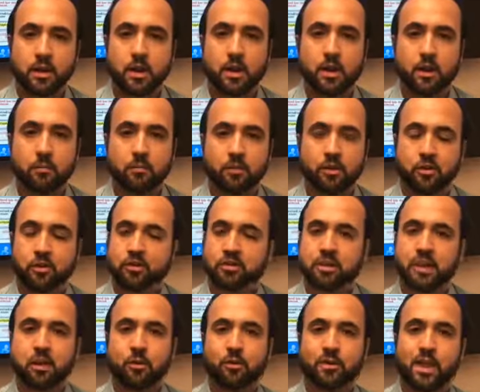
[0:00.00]
Um, there is
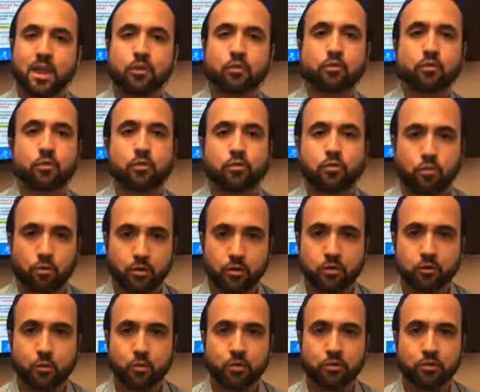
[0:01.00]
now an escrow shortage,